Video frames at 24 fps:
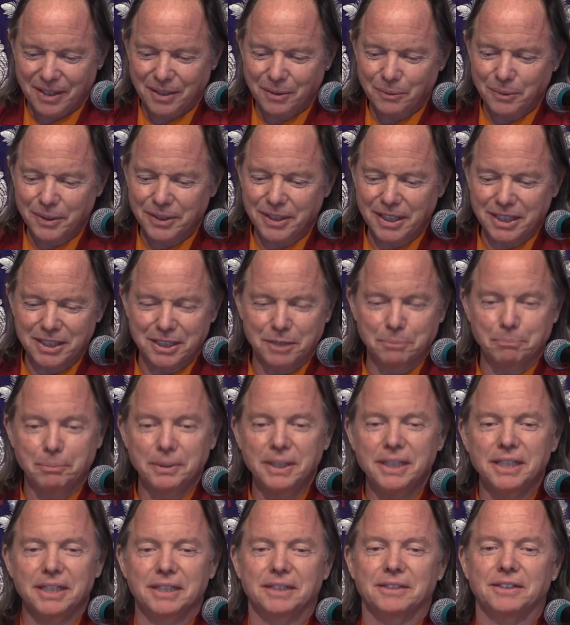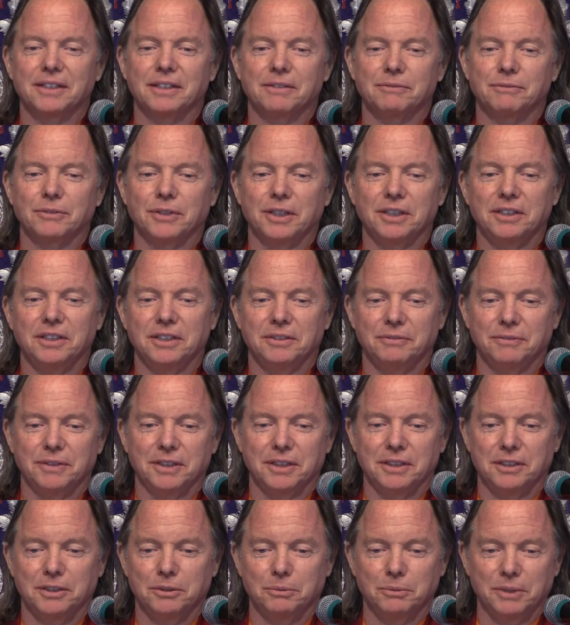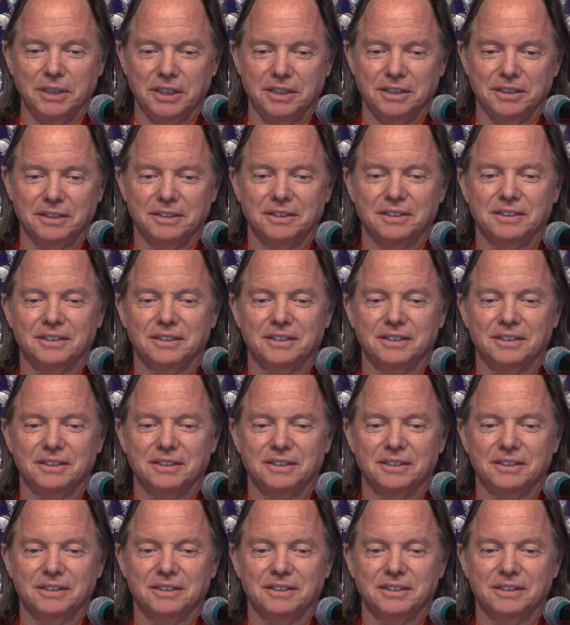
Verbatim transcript: When they speak, their voice is very sweet.